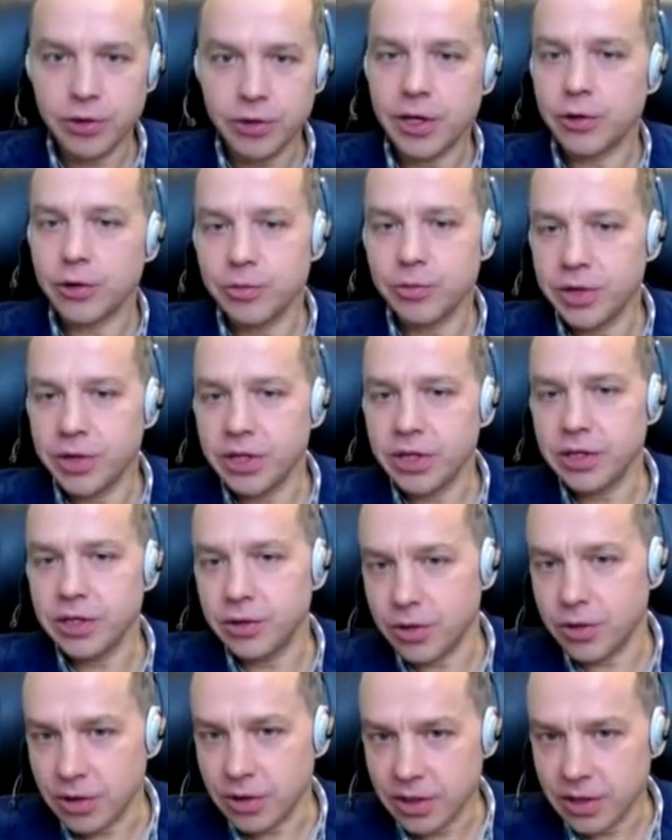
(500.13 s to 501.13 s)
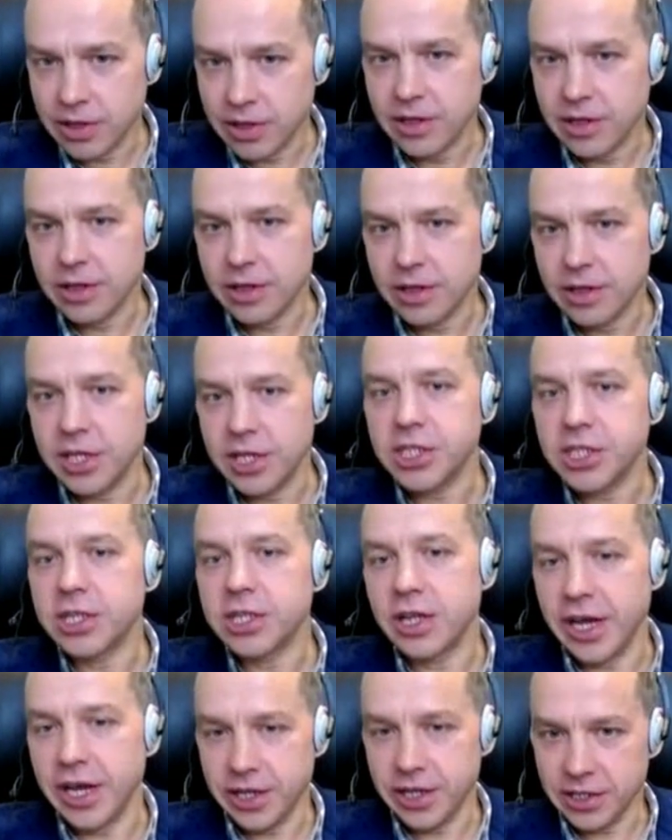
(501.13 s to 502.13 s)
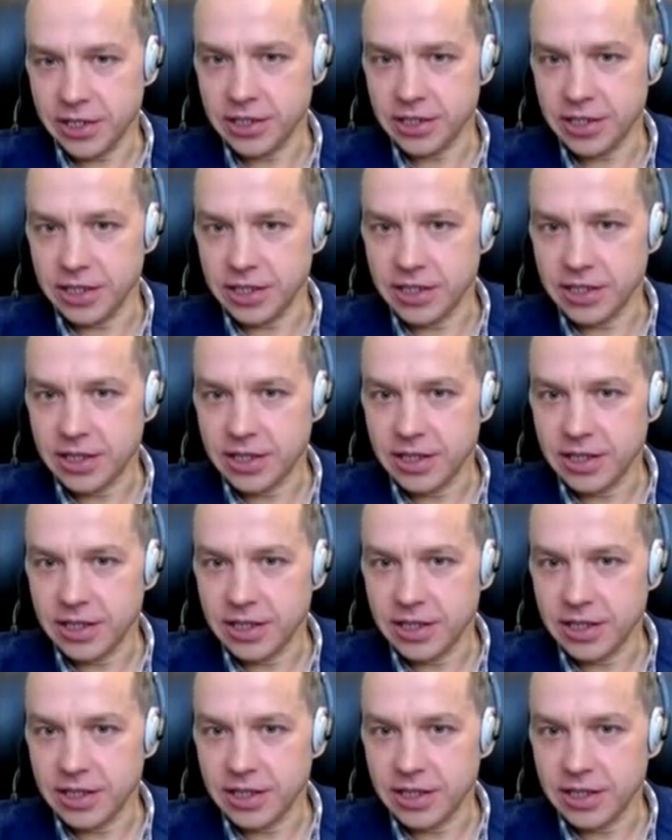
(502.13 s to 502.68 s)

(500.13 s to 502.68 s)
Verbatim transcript: you cannot build your national identity.